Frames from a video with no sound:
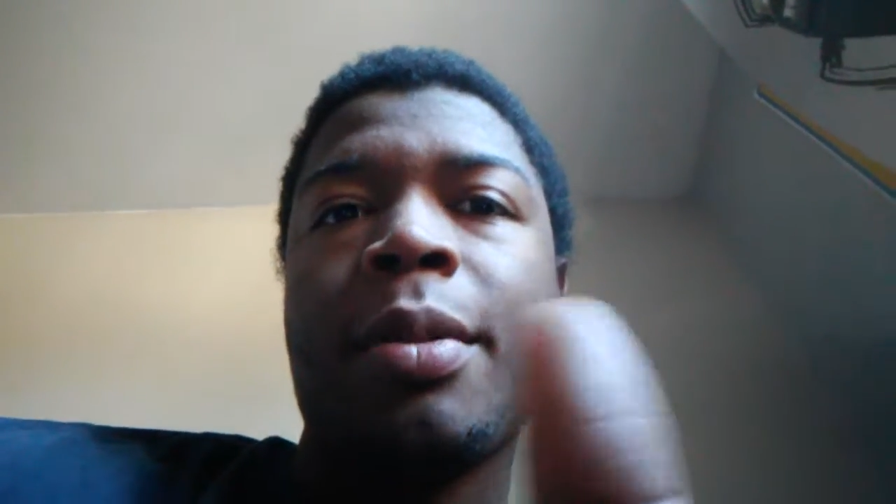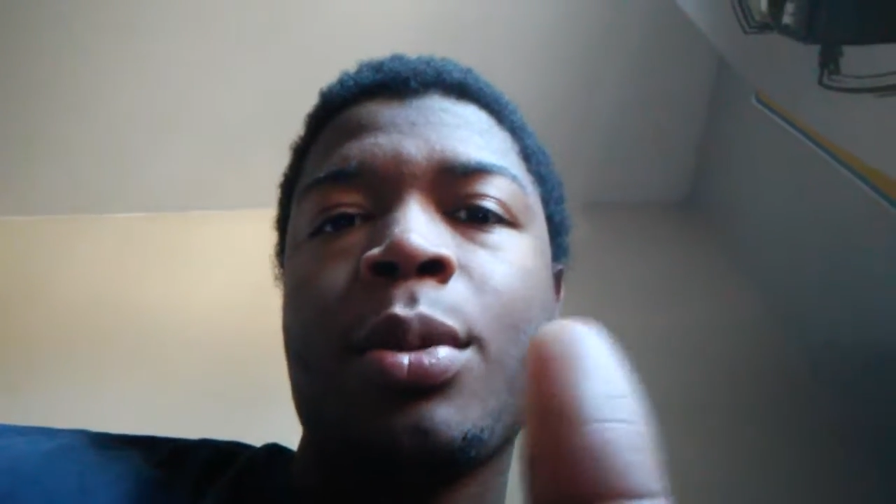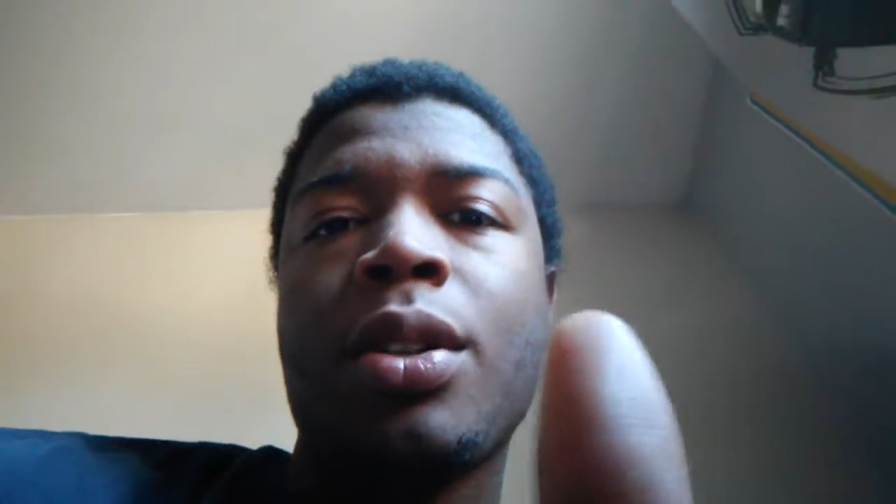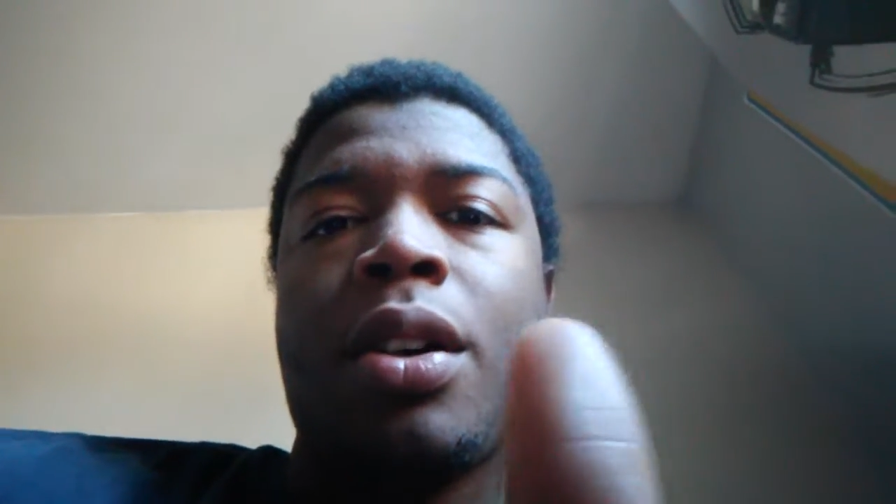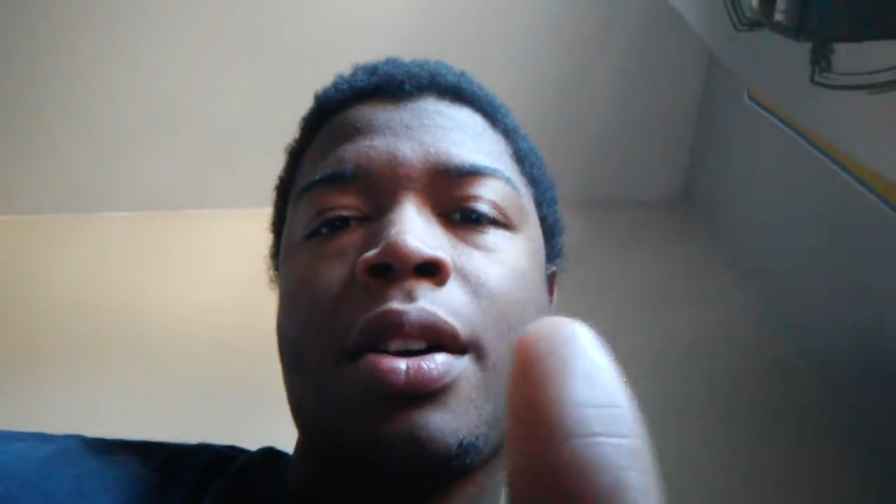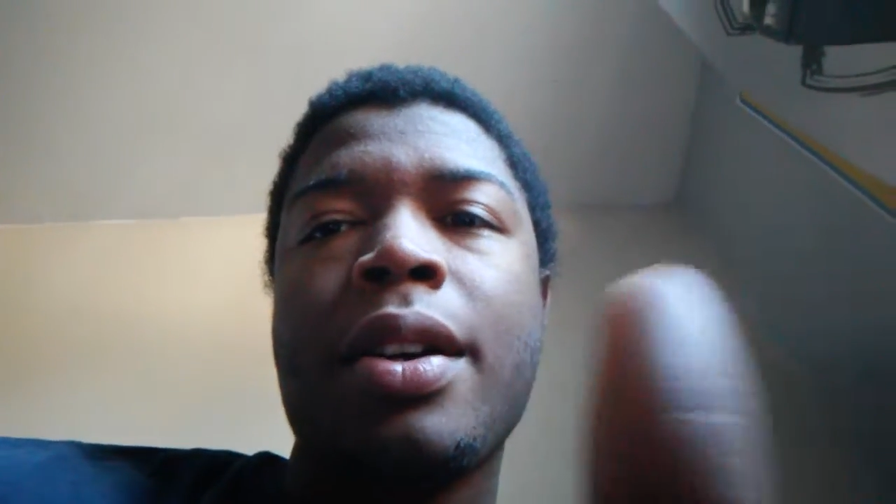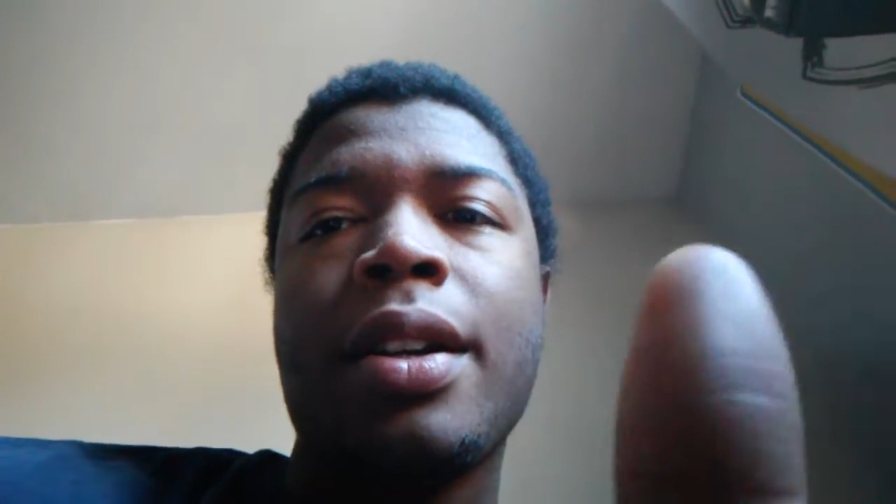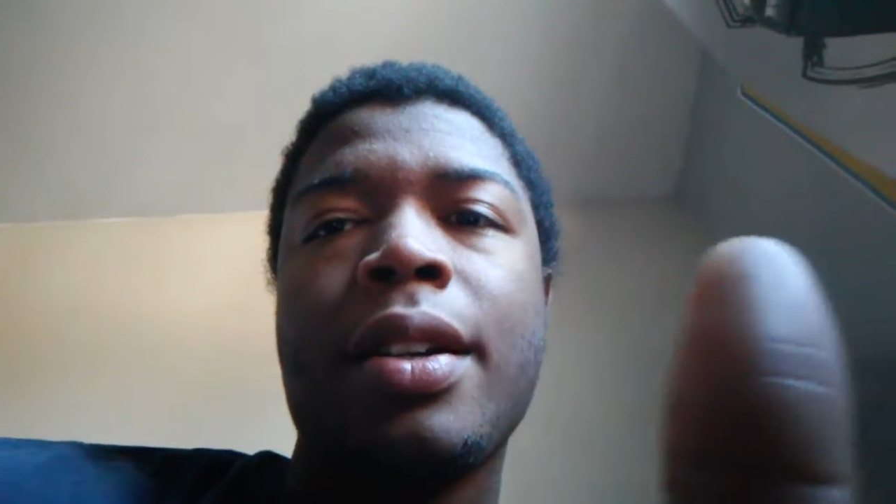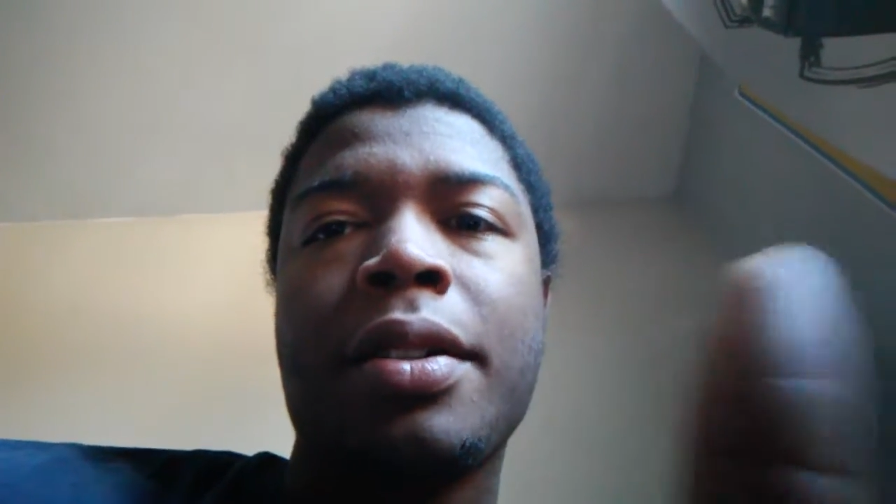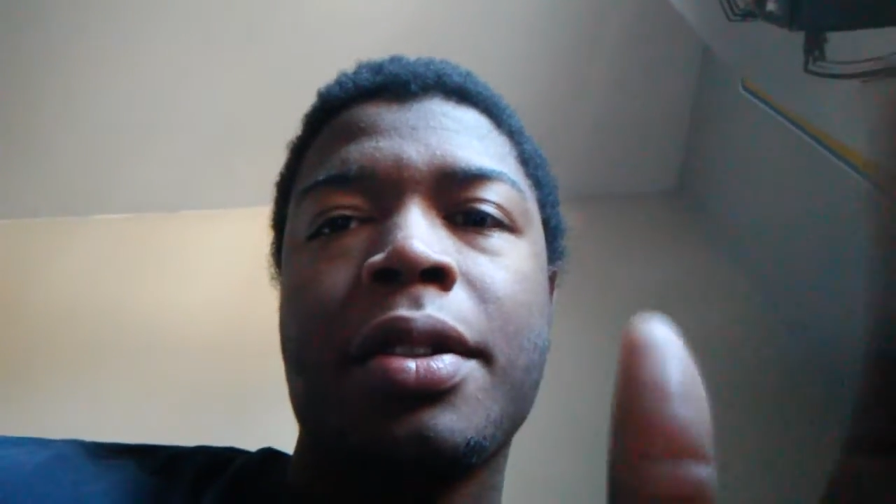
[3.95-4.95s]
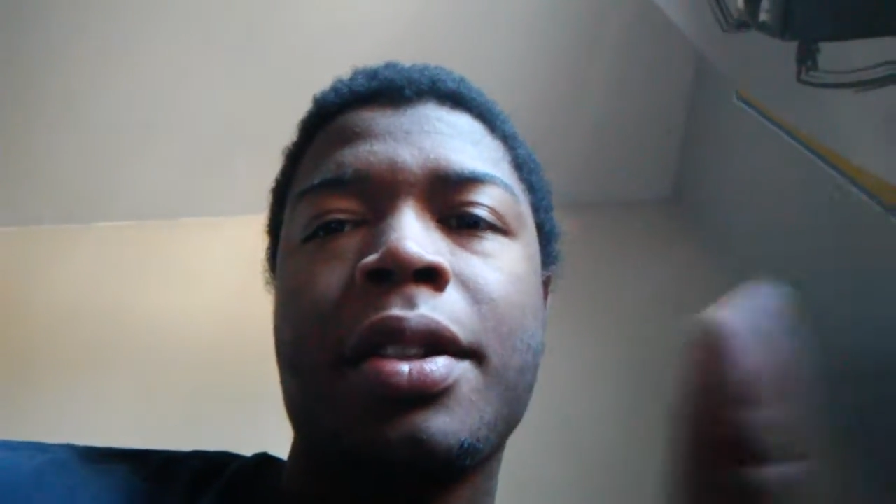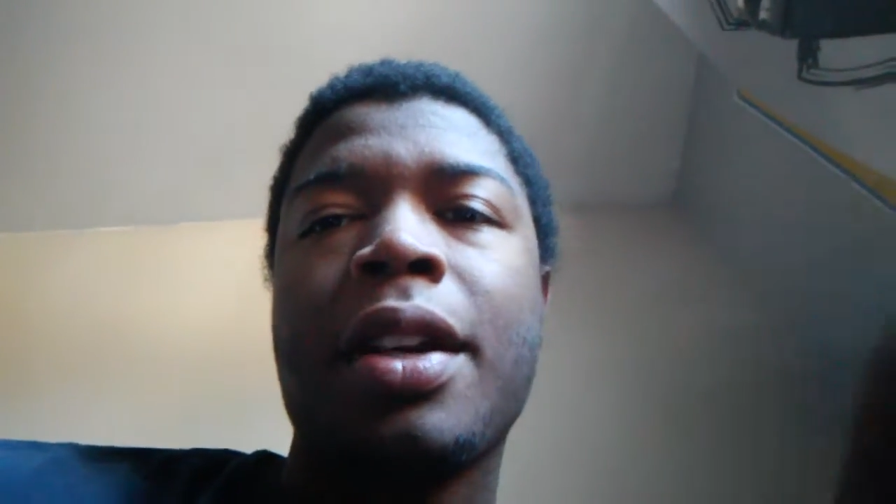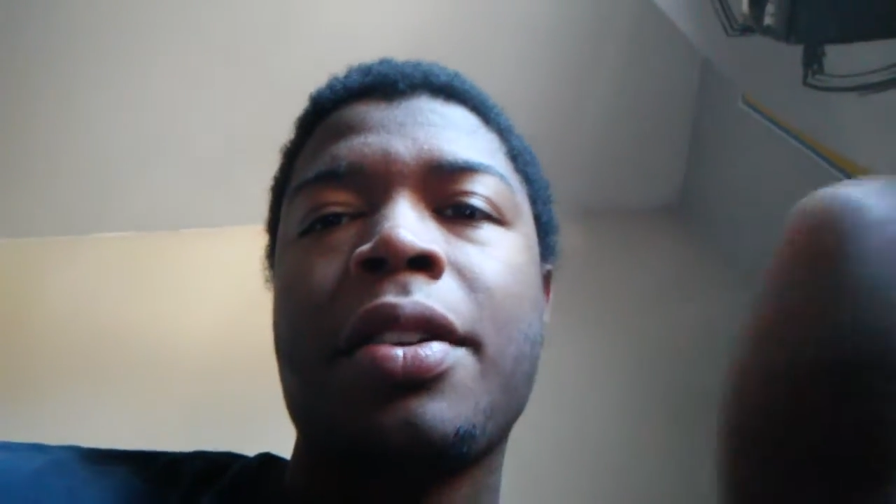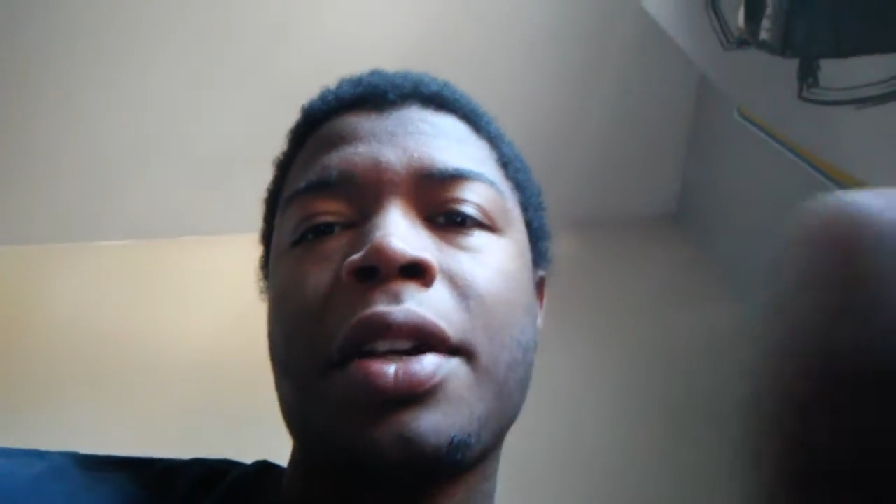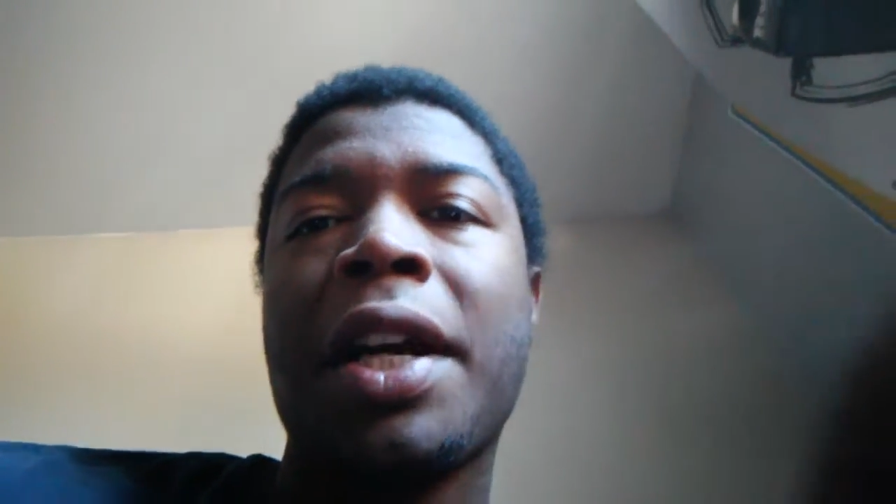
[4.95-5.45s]
I'm sorry to
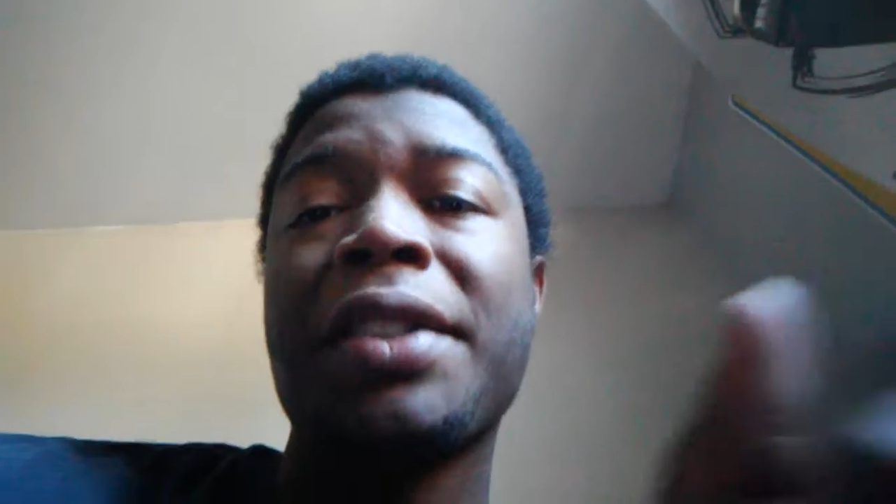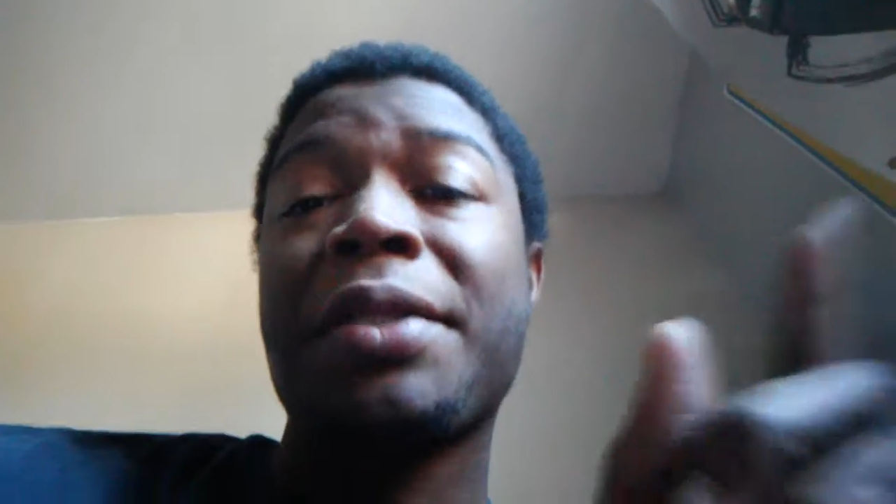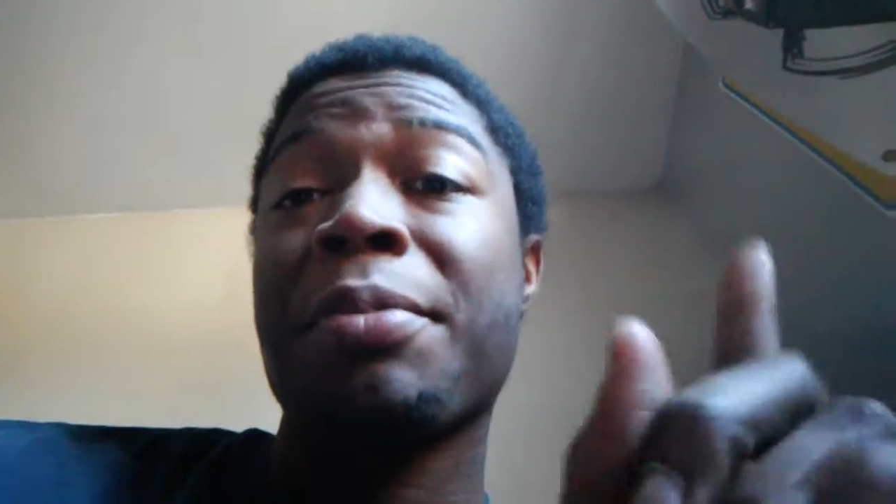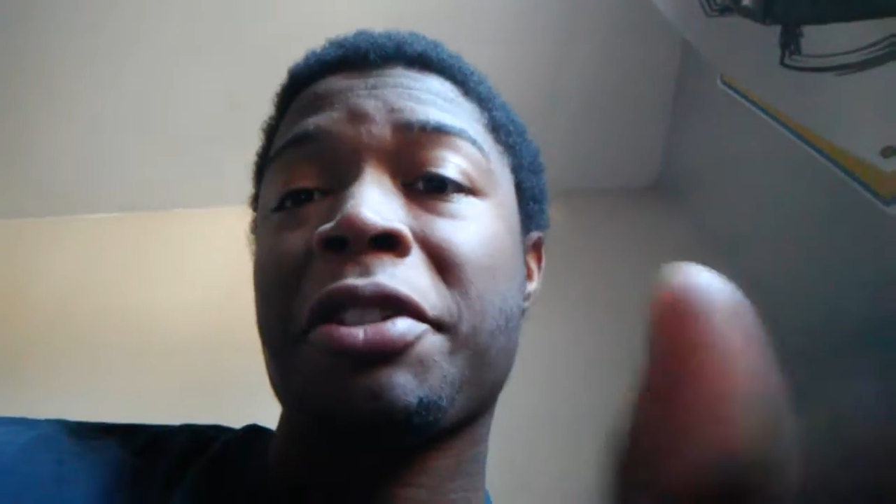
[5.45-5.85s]
tell you guys